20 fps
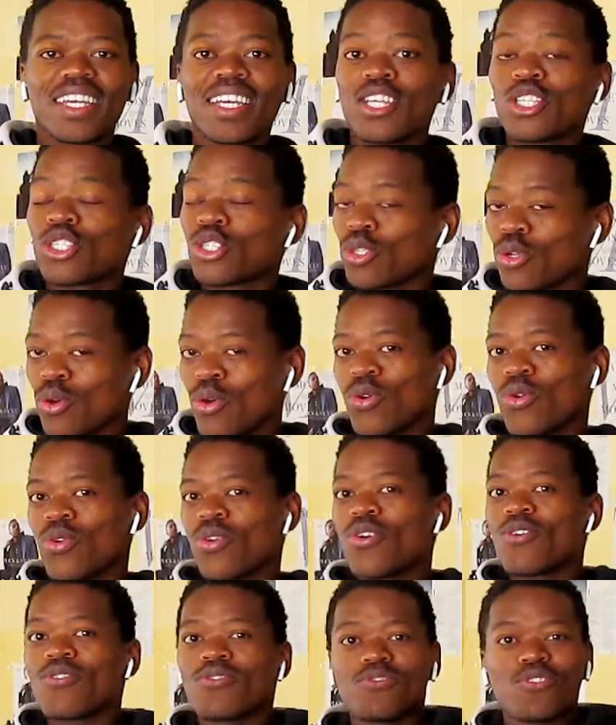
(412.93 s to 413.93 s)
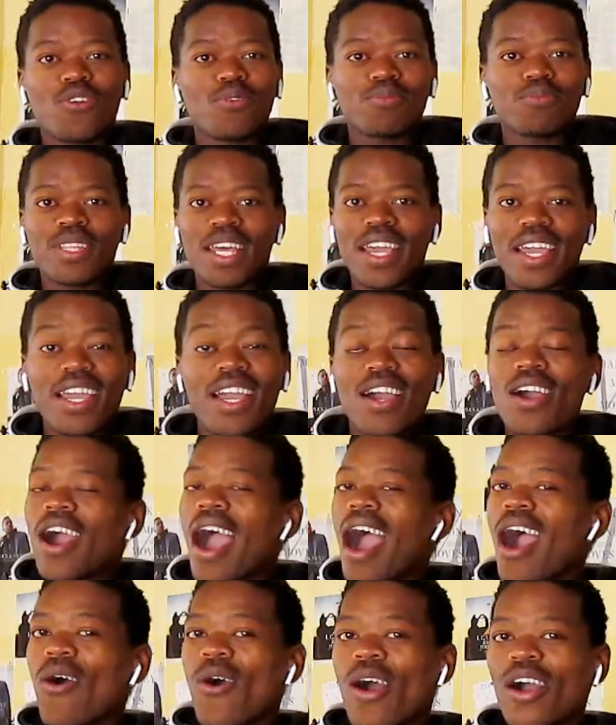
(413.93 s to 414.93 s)
So from there,
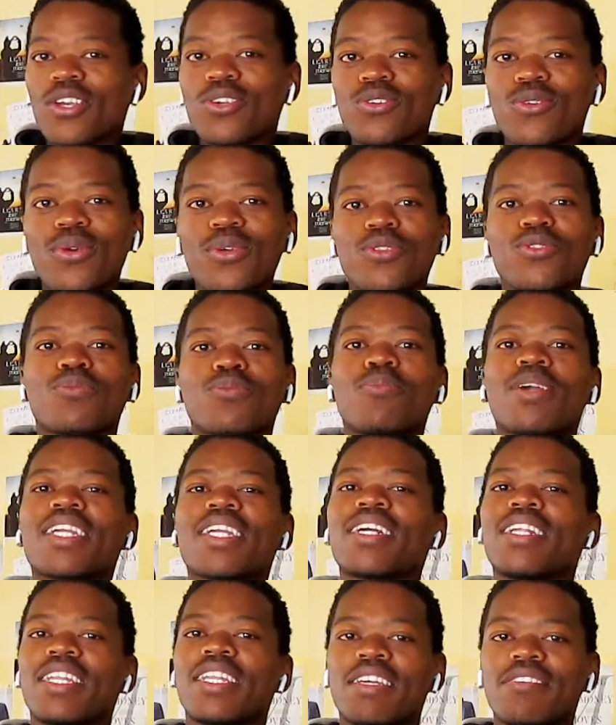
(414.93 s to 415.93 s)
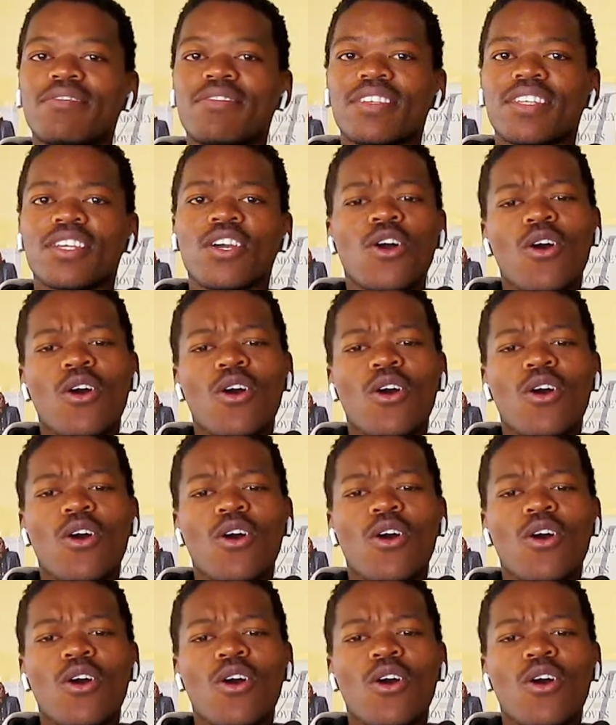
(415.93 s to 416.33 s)
how are you going to make a living?